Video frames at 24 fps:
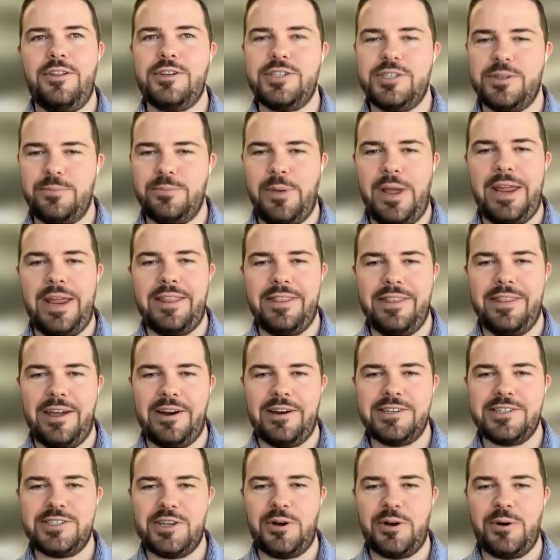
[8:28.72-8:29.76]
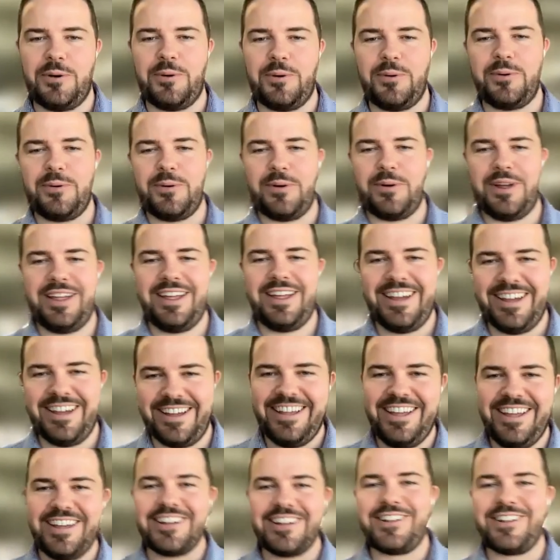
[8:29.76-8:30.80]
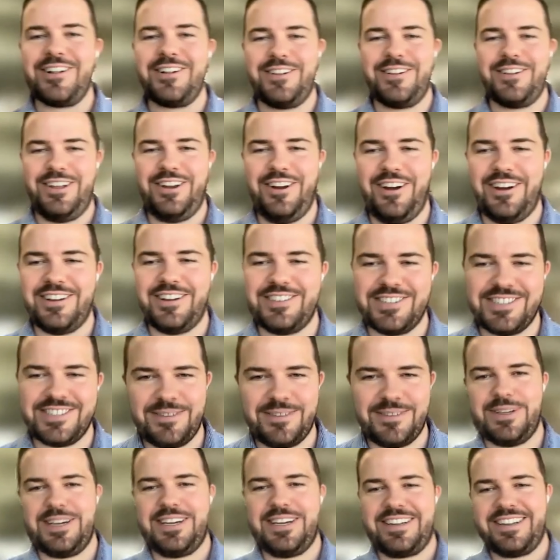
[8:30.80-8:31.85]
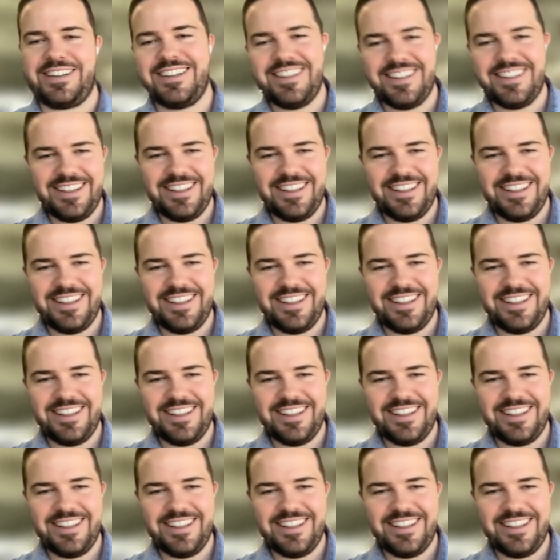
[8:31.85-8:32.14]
There's some pain there. So clearly you're onto something.